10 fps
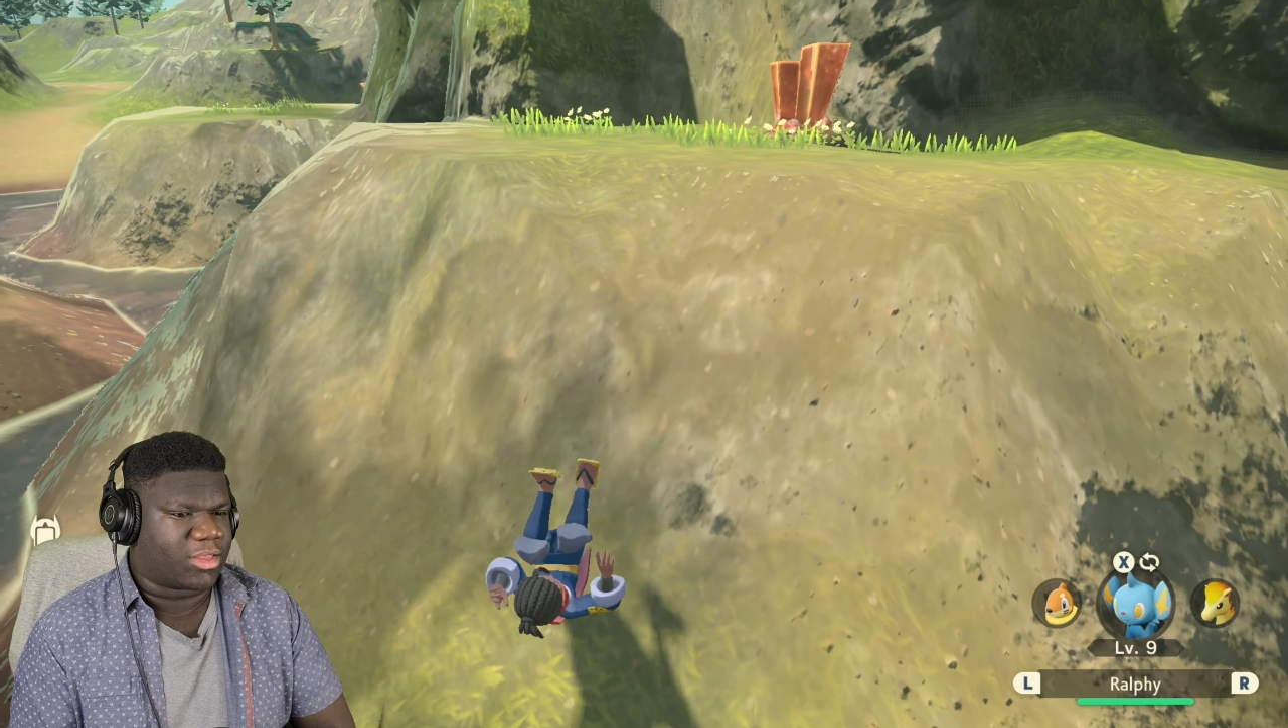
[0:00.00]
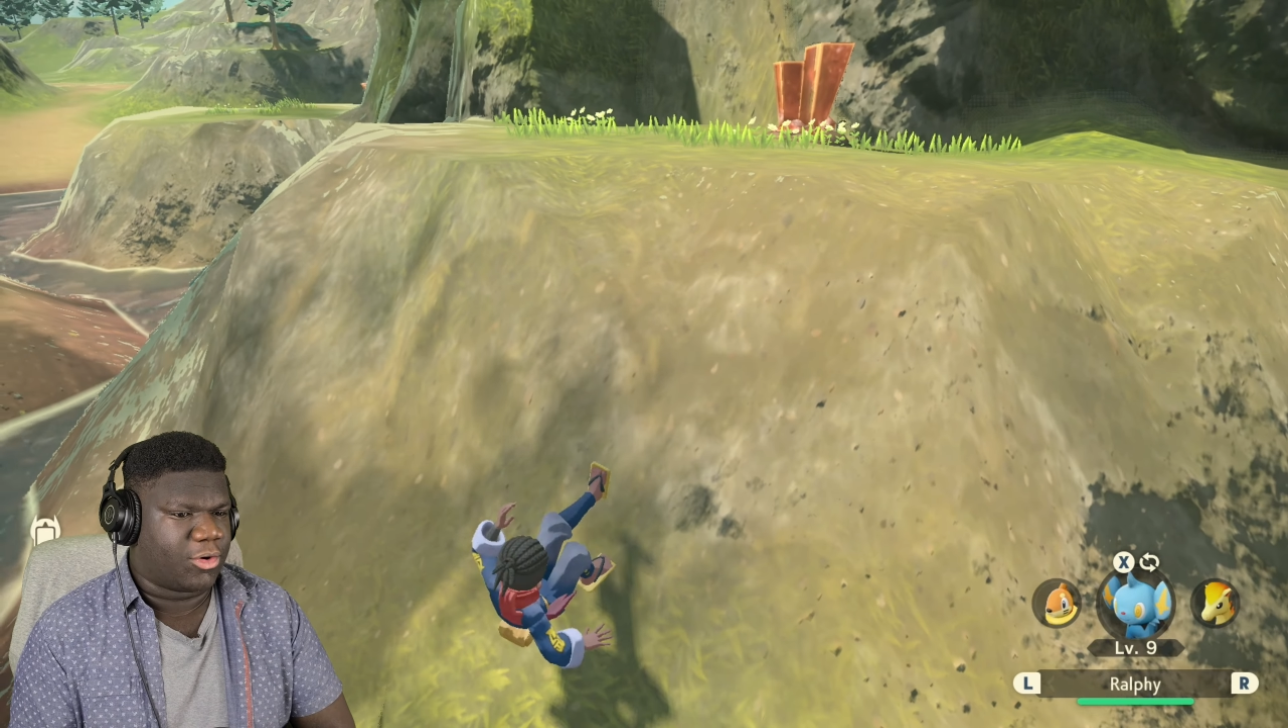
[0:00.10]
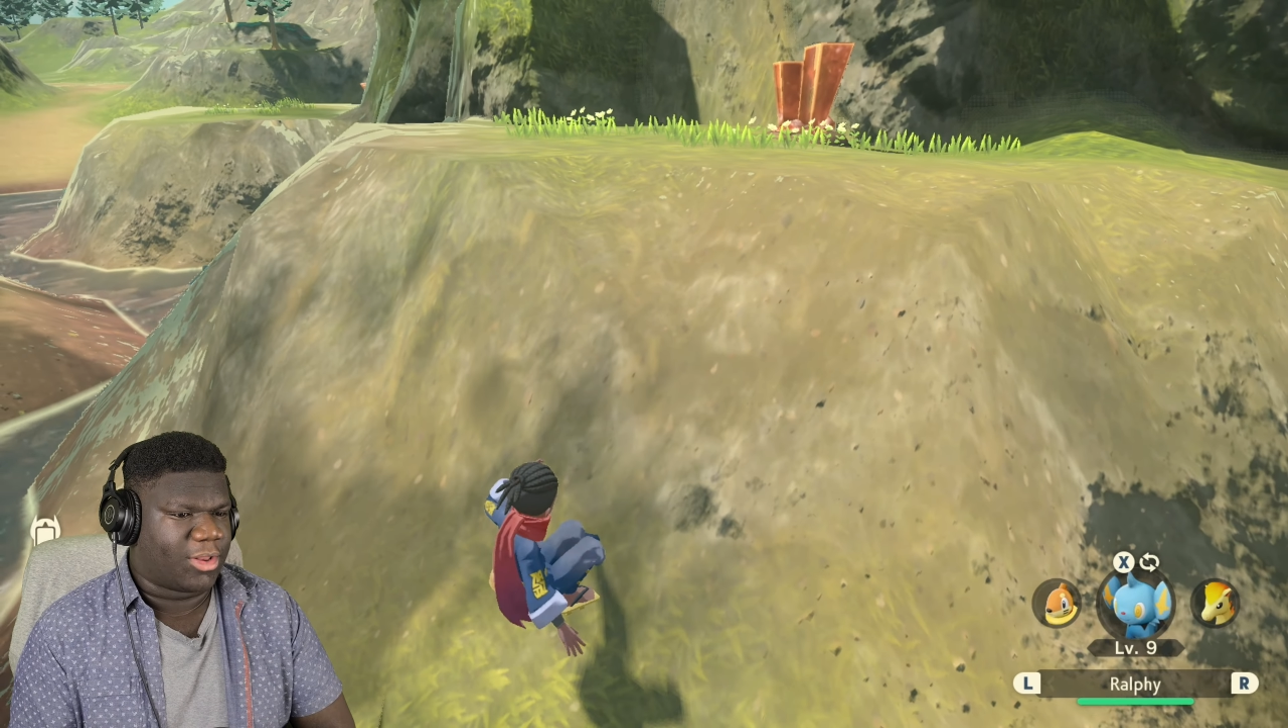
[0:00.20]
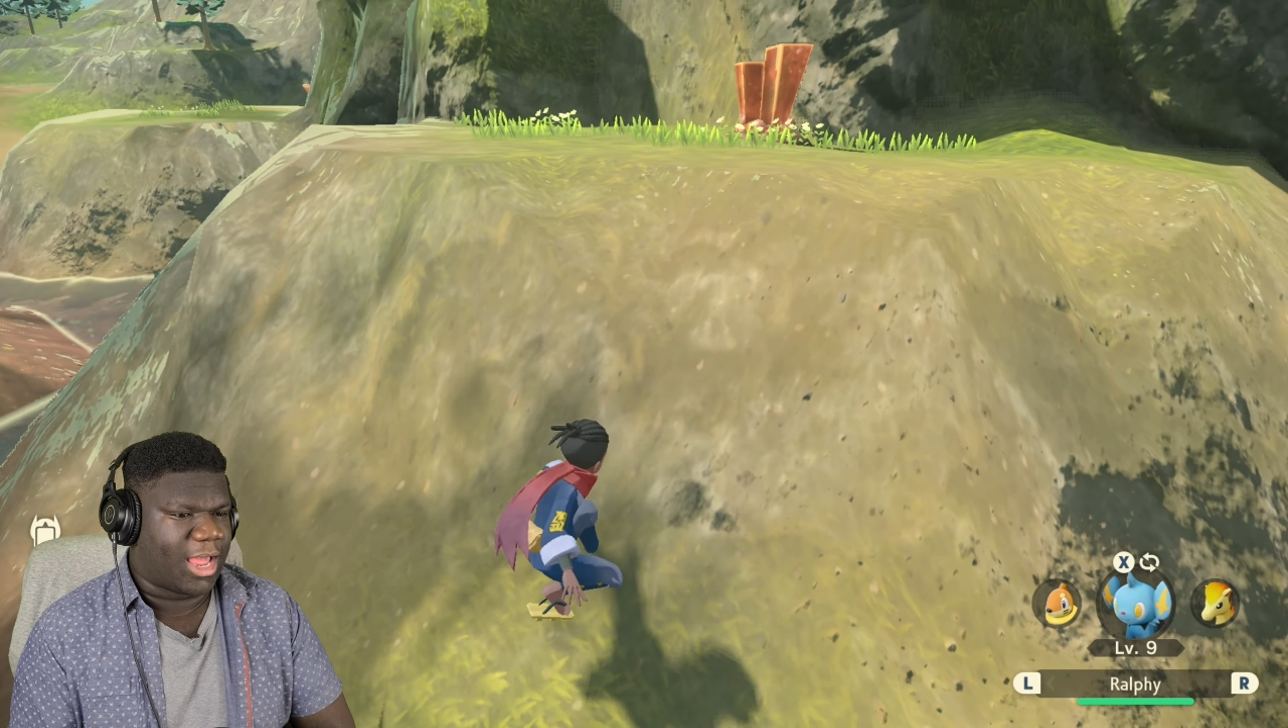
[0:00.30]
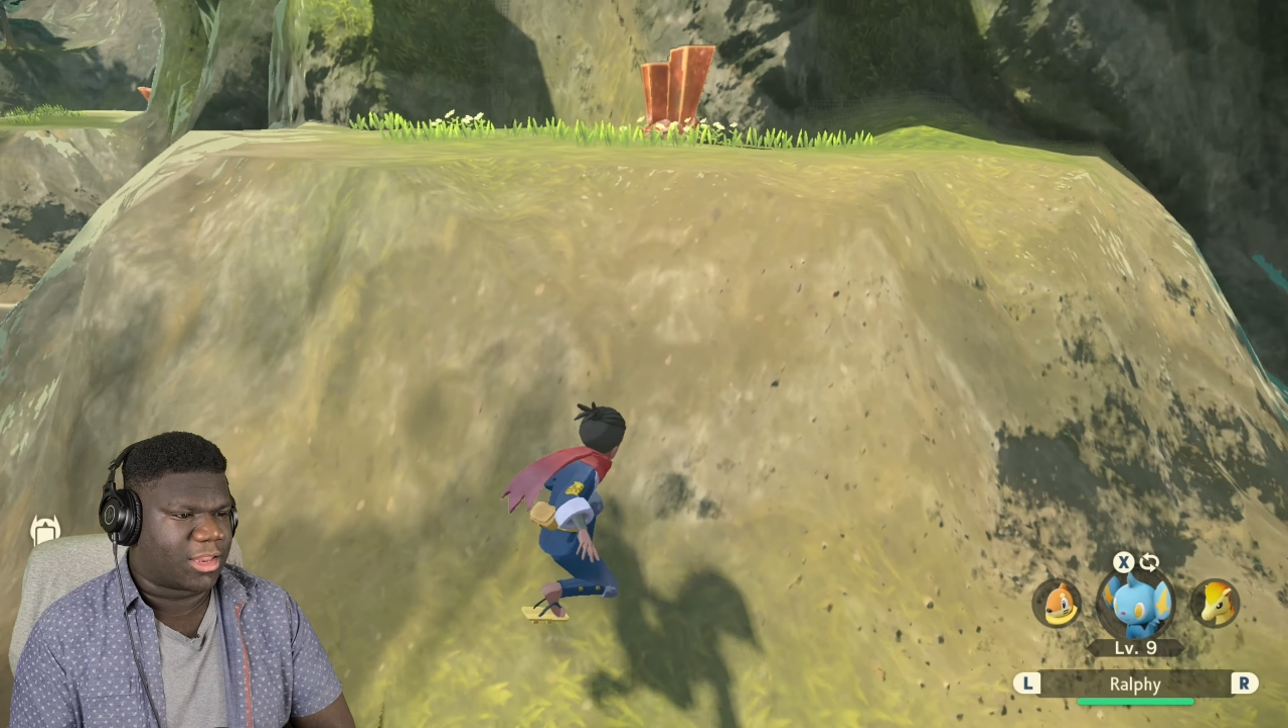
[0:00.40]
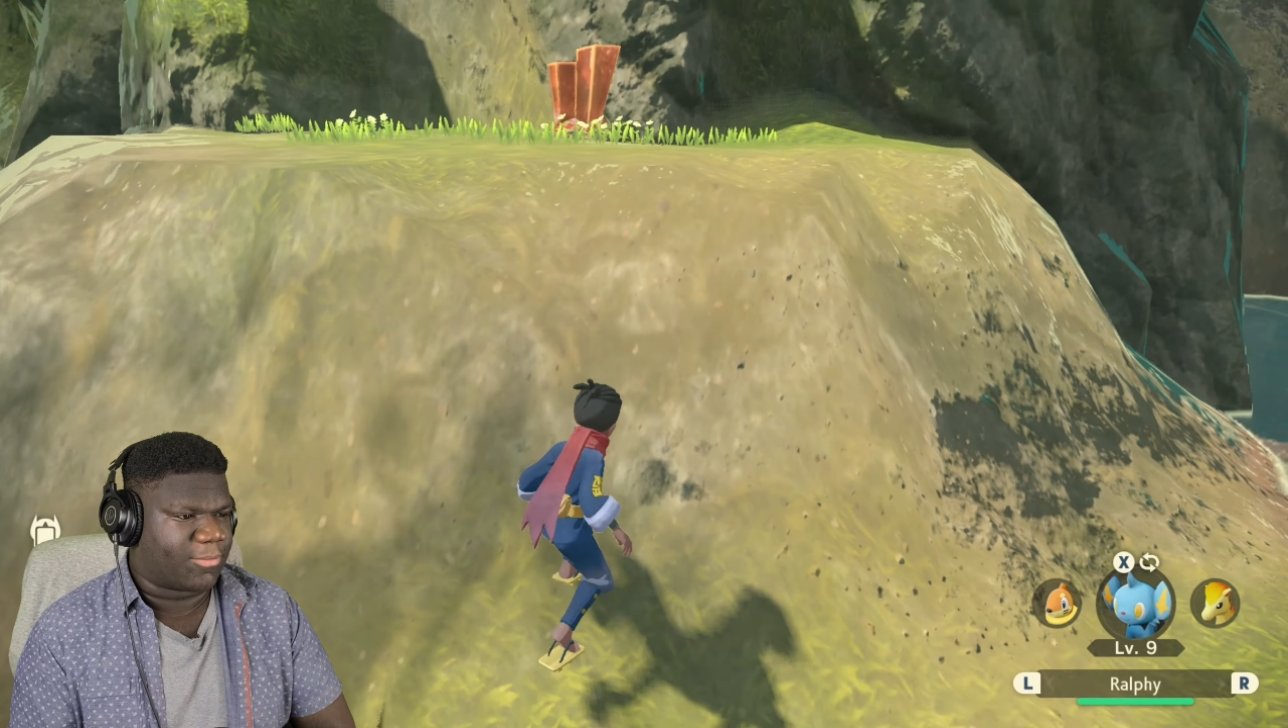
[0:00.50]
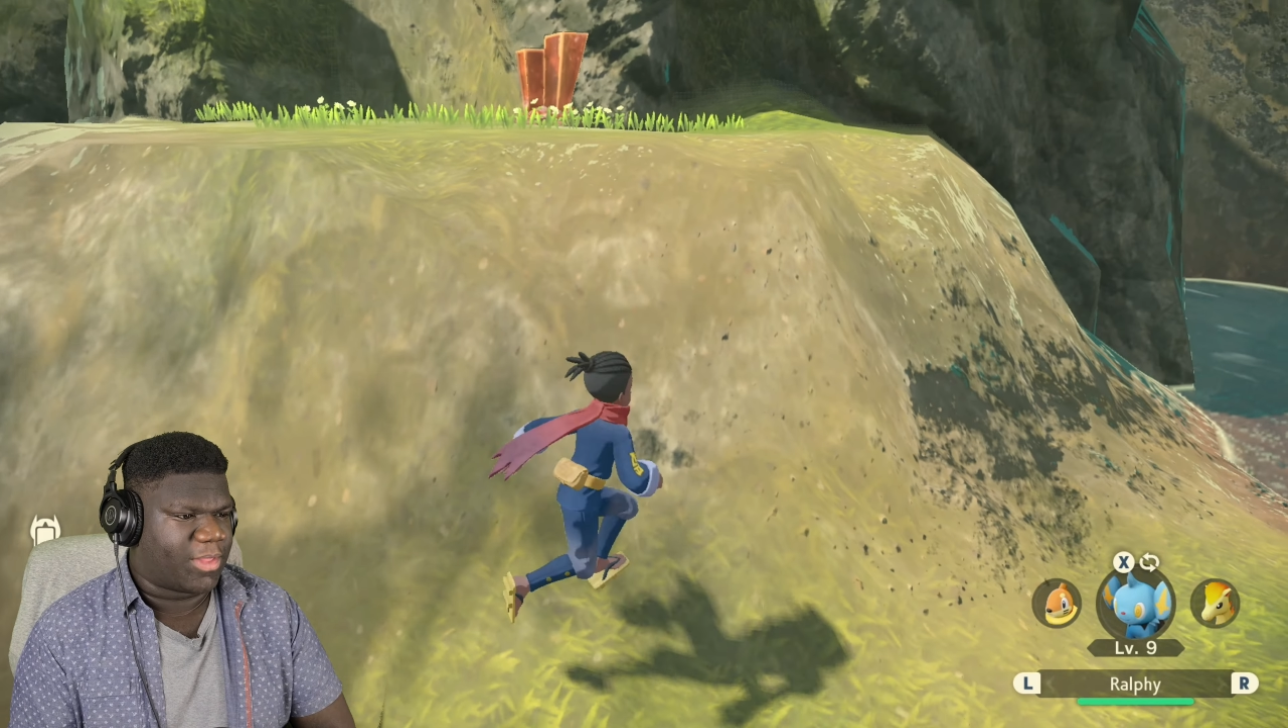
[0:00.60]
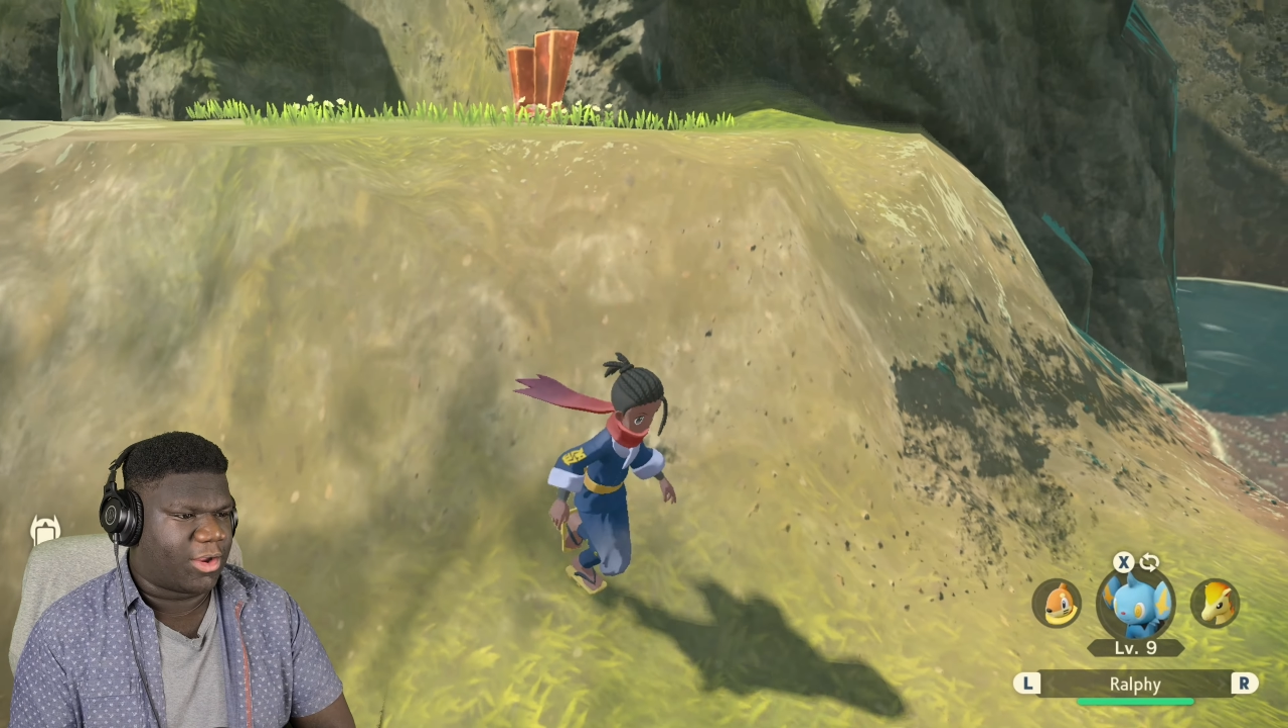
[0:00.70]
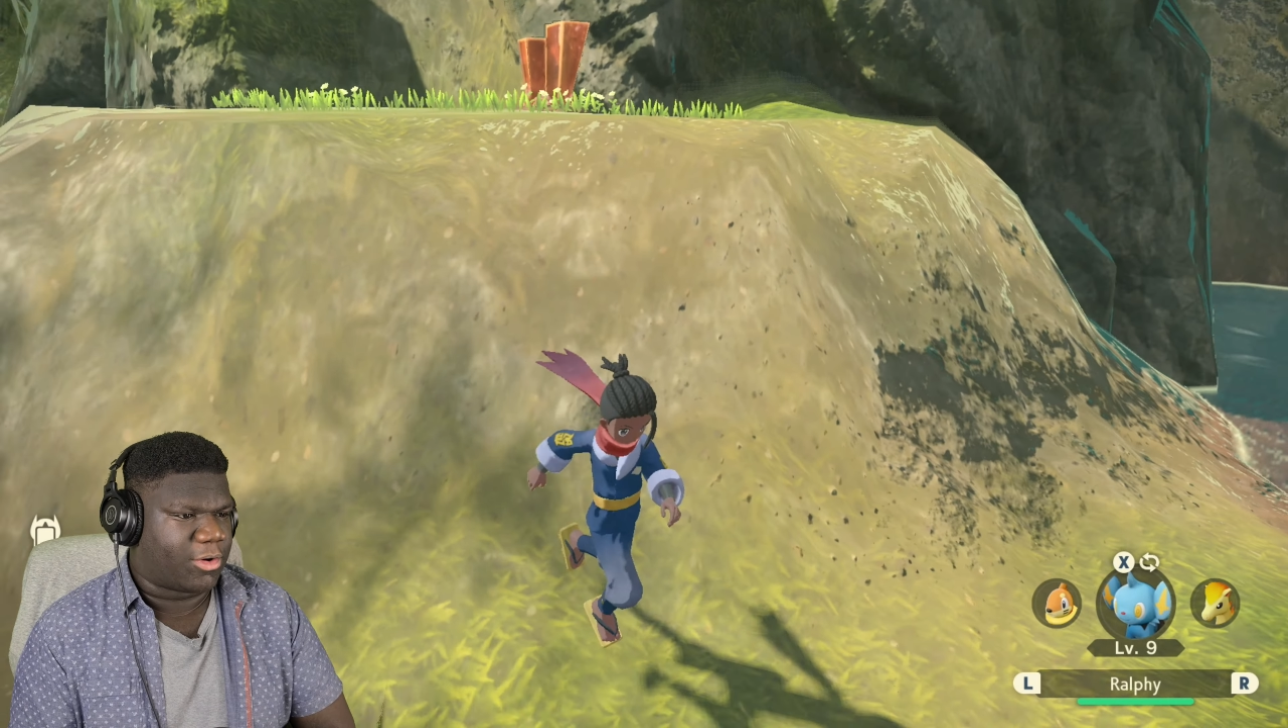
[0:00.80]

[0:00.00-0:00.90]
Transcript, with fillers: Snorlax up there.